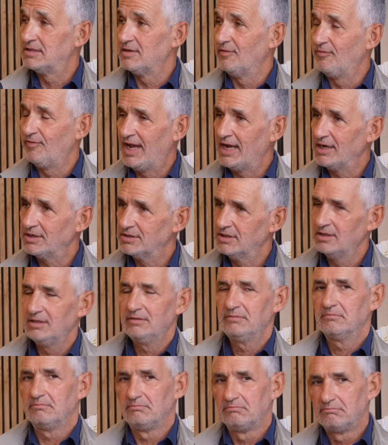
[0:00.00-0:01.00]
it's a
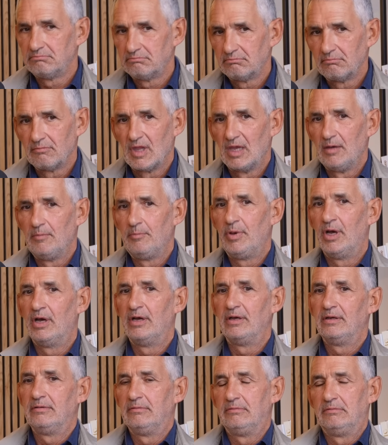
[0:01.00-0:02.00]
factor,
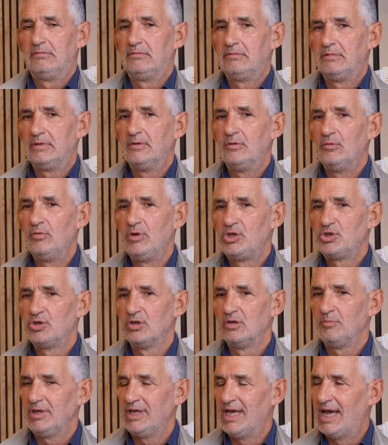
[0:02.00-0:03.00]
but we
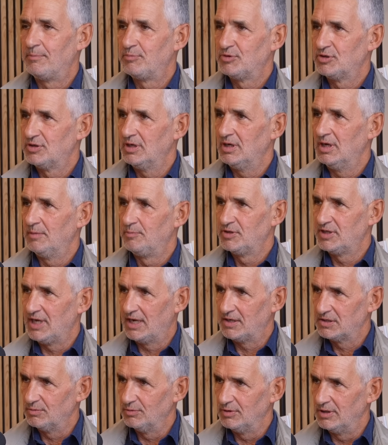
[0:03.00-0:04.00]
shouldn't be
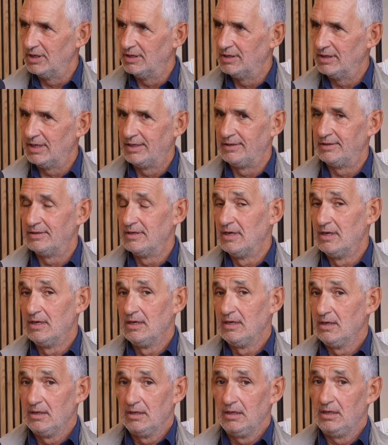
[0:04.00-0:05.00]
obsessed with it. And,
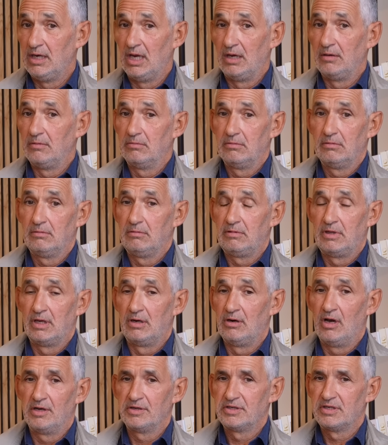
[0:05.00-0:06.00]
you know,
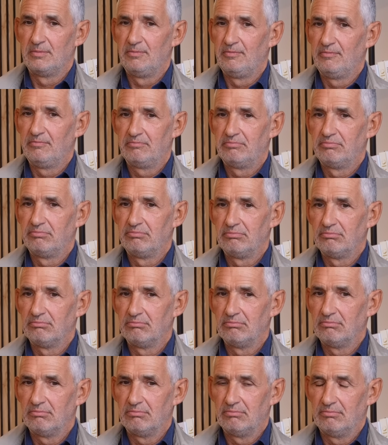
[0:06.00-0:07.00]
there are some,
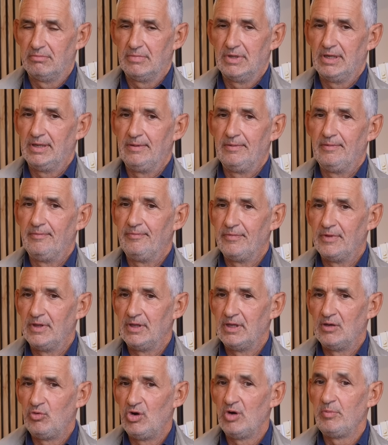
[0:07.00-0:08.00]

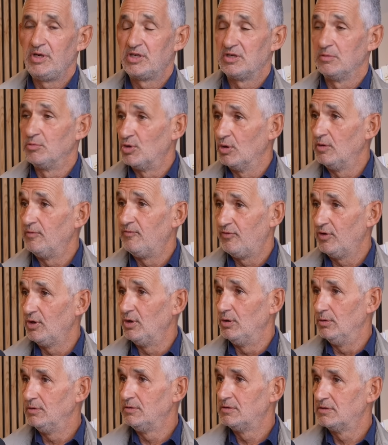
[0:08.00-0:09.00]
there will be some good
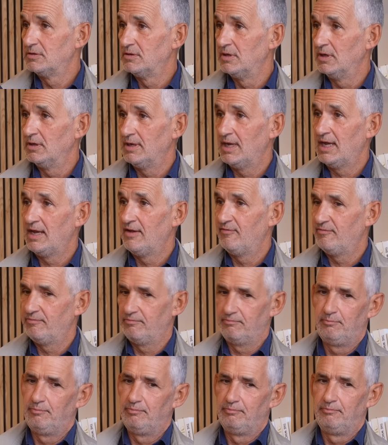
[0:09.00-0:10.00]
foods that have
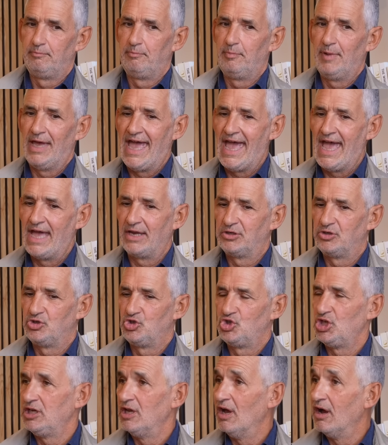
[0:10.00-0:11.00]
bad
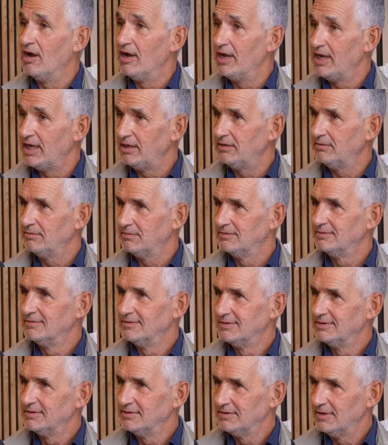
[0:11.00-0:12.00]
GI
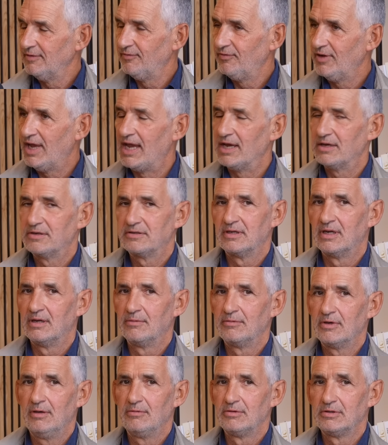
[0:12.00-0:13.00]
effects. And
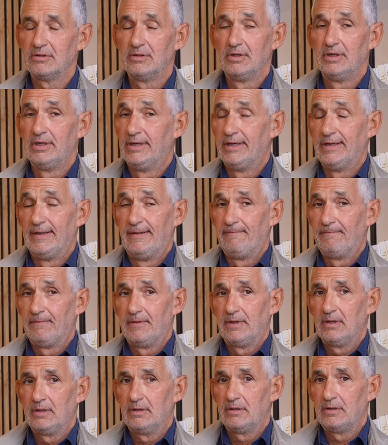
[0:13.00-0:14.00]
I was, I was
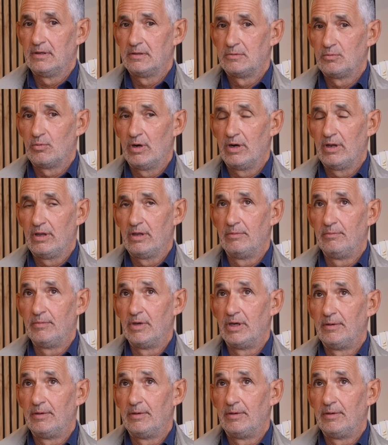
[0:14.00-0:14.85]
there's one of them